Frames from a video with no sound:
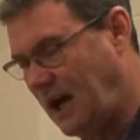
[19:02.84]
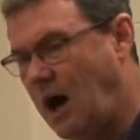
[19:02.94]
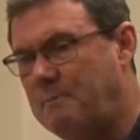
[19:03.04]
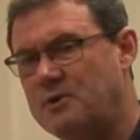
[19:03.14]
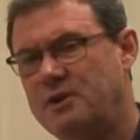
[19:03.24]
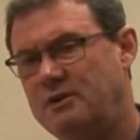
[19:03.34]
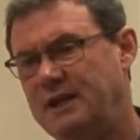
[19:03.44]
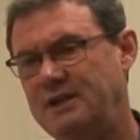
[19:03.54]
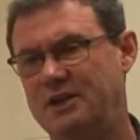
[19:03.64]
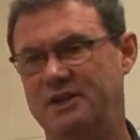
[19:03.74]

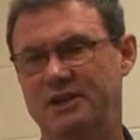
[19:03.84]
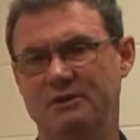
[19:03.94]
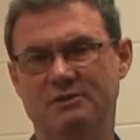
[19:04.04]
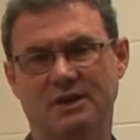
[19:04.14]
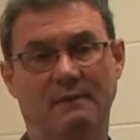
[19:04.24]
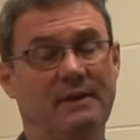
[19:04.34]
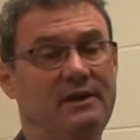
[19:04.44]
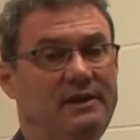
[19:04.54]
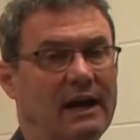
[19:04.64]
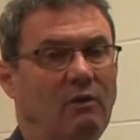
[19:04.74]
opportunity to do
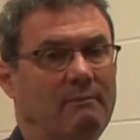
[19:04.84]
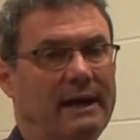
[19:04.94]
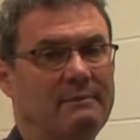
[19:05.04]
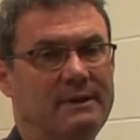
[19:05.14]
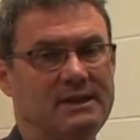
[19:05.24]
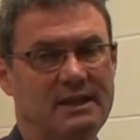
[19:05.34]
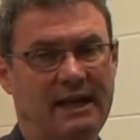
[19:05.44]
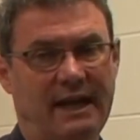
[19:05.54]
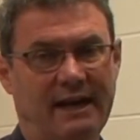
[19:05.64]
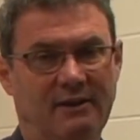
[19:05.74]
something. Don't make me sit
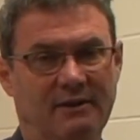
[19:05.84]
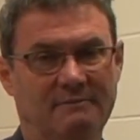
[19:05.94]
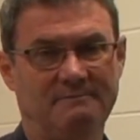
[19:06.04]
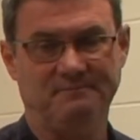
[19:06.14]
down.